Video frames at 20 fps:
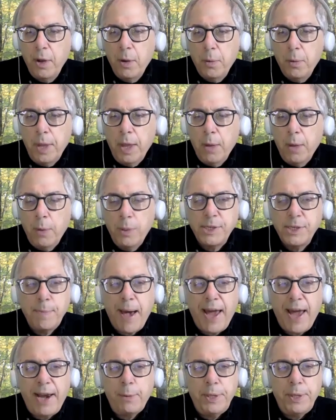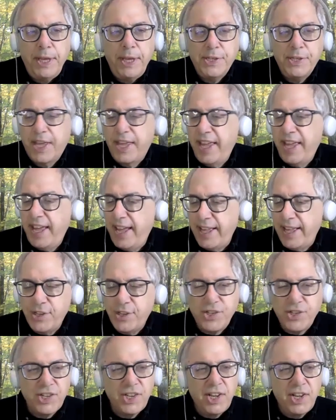you know, what's the matter with these
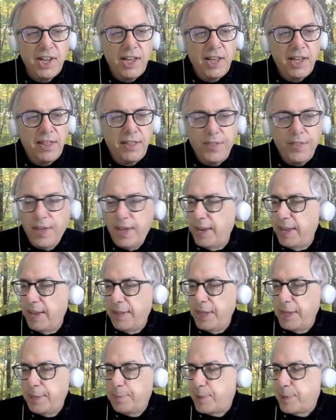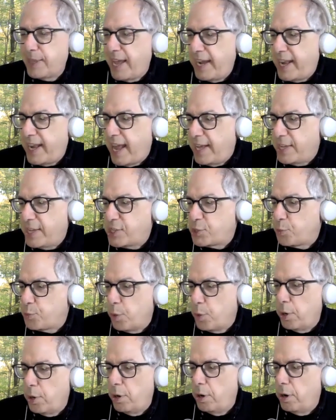kids that in these play dates
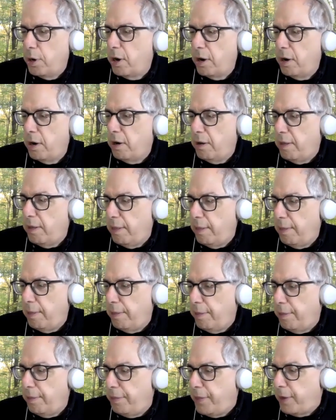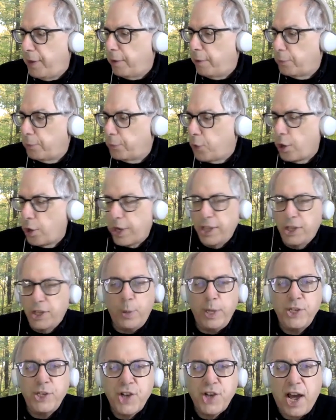were they're talking to
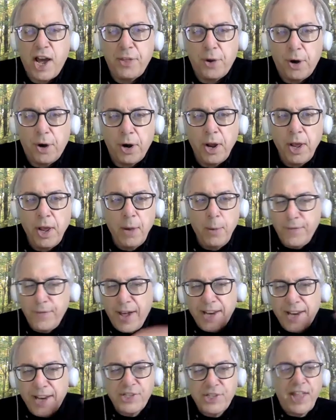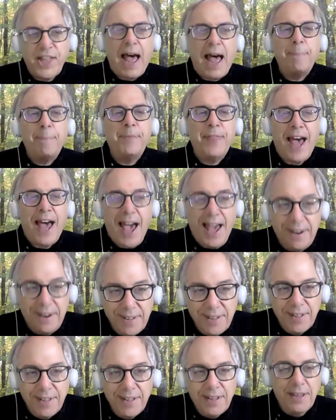each other. We've got to stop that.
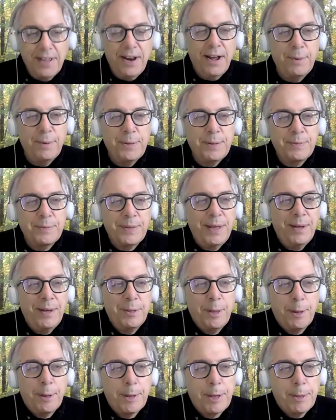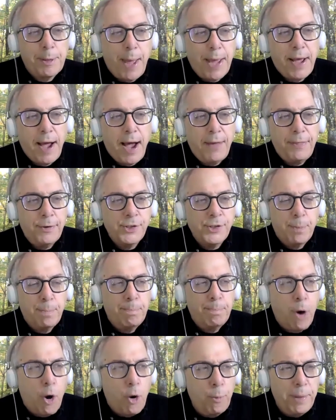You know, you know, oh my God, there's a
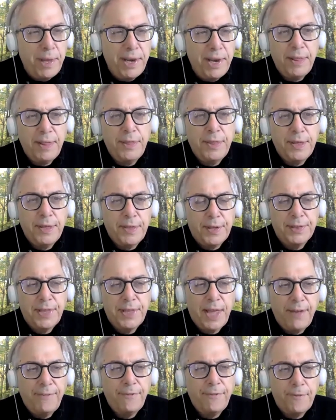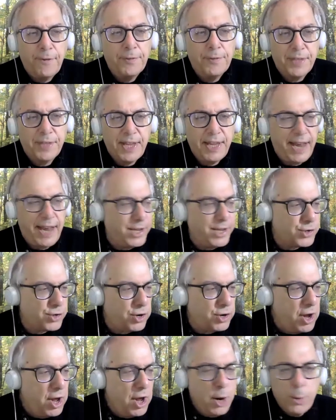moment in the, the life of the
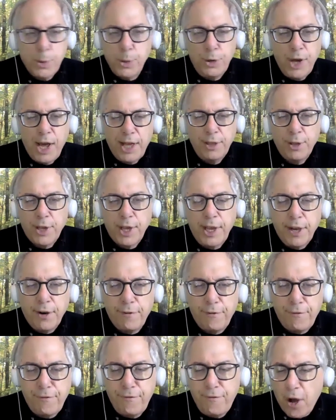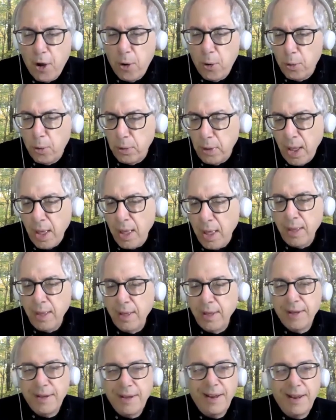teenager where they're not looking at a phone.
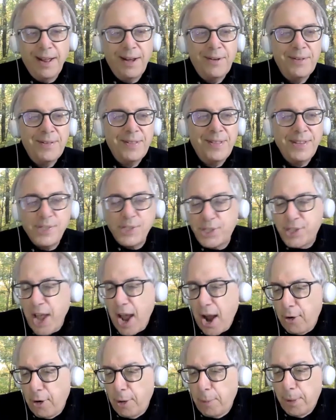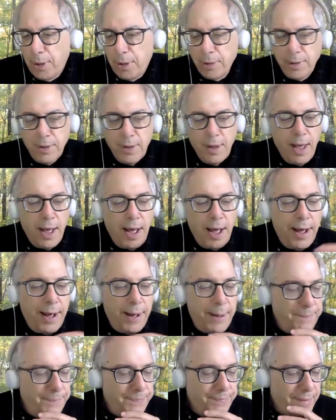You know, this is terrible.
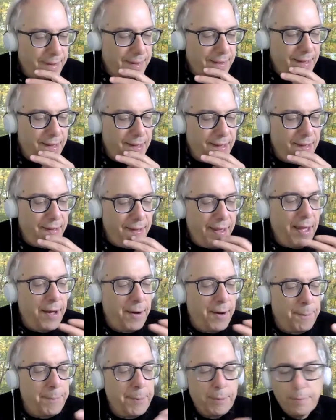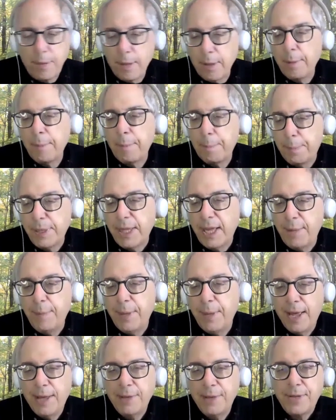Um, you know, believe
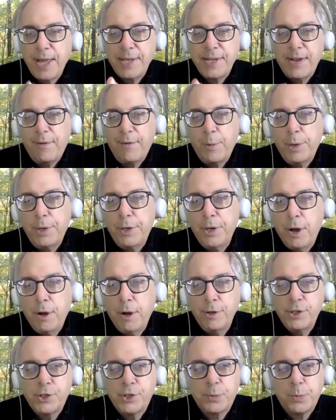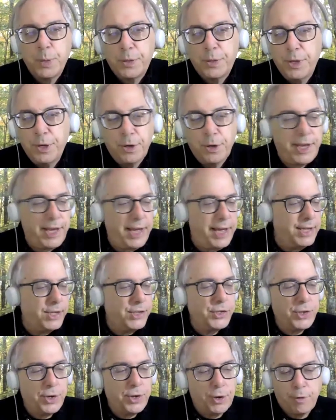me, as, as everyone knows, with your
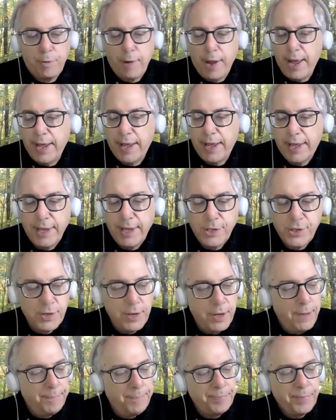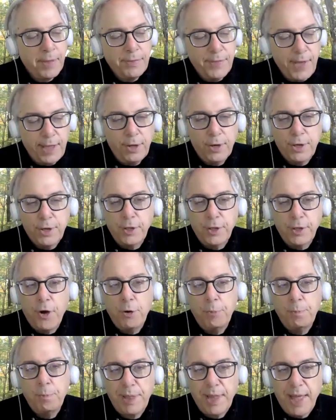kids, your grandkids, they look at the
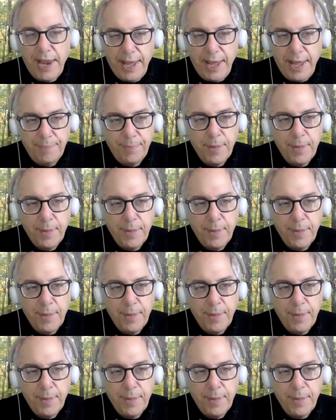phone plenty.